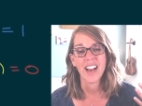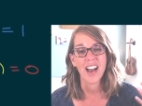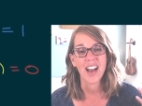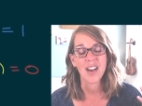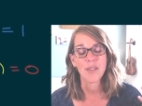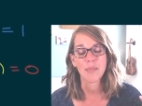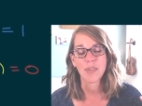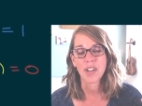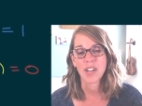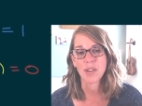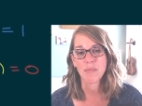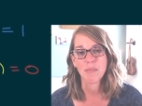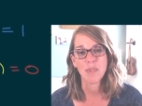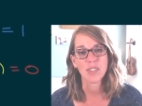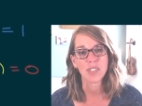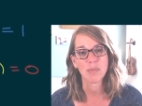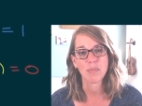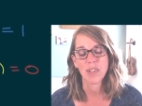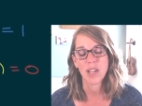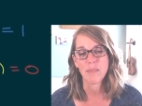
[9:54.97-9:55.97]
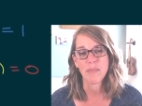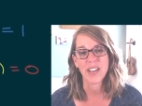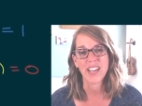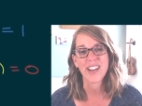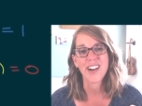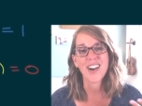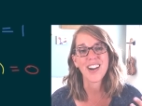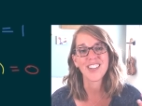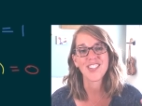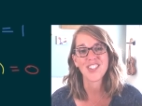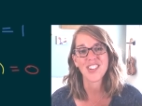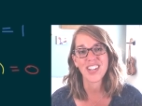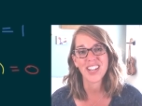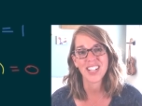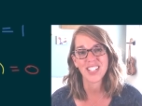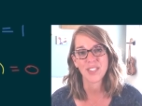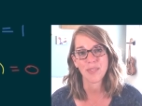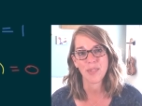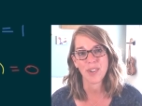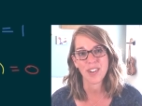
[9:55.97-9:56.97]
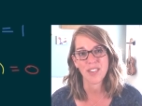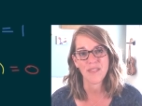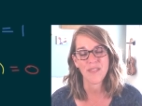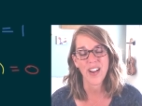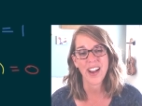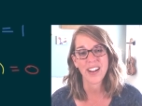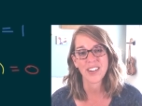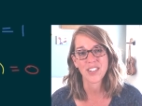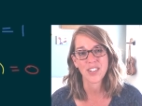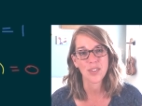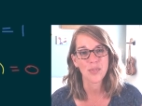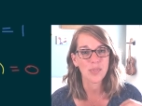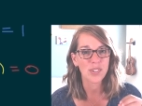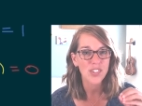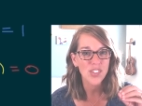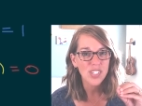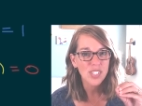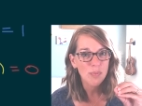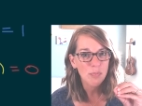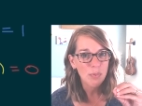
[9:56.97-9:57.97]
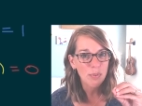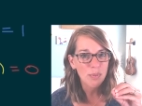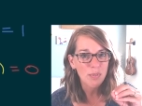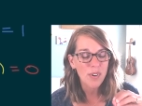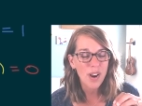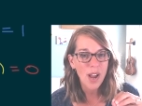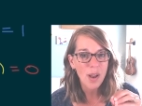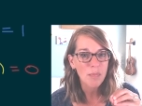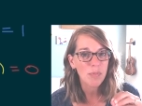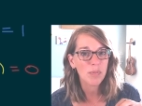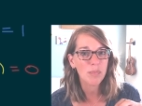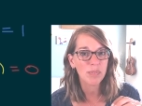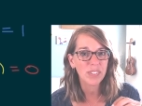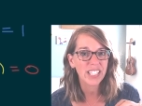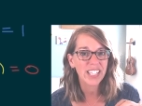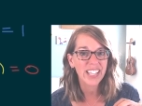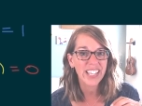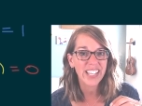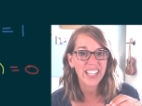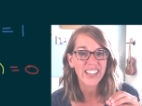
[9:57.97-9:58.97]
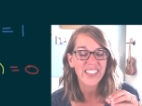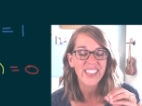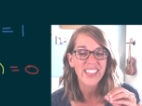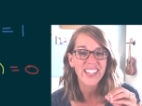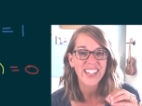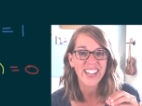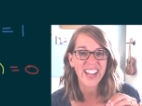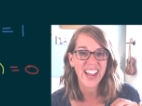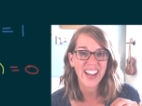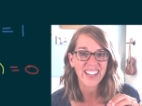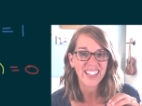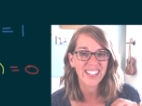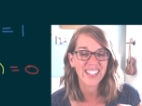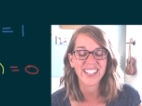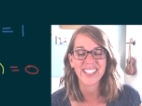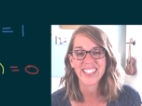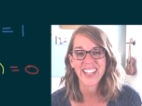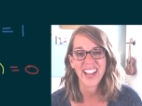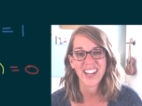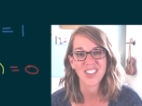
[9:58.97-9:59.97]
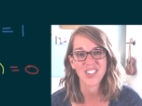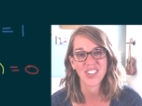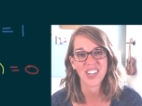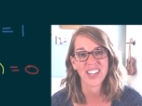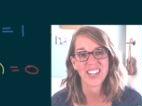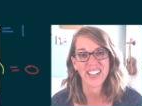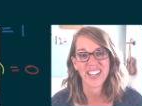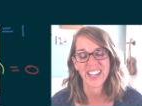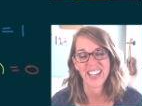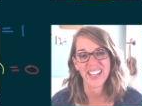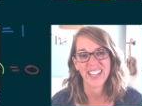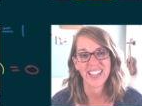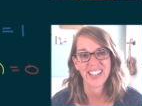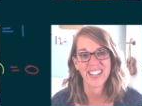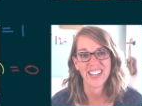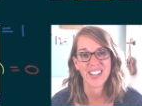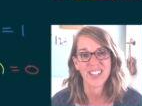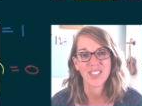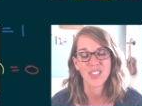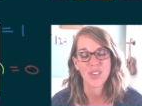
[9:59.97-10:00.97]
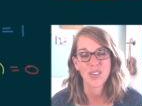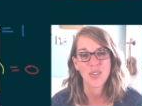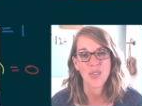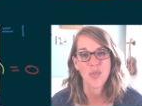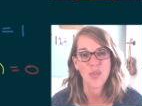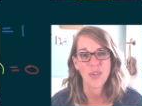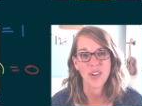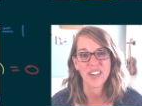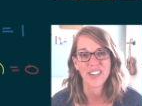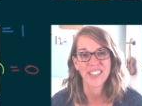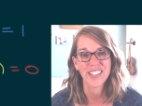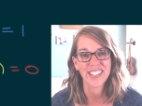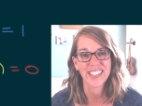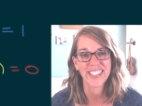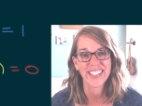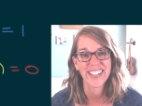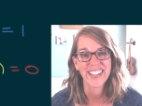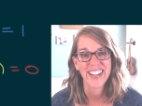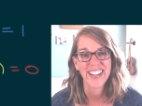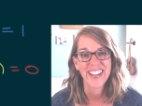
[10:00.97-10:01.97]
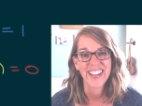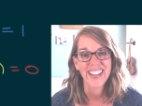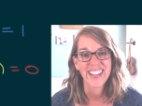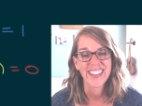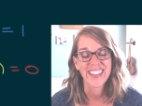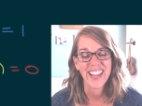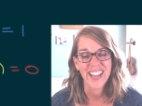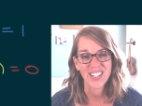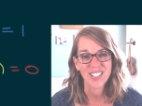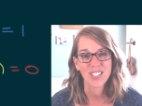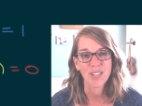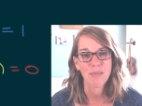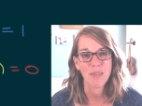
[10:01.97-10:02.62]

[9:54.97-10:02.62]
Um, we're going to multiply by conjugates. We're going to factor, which is probably the next section in your course. Thanks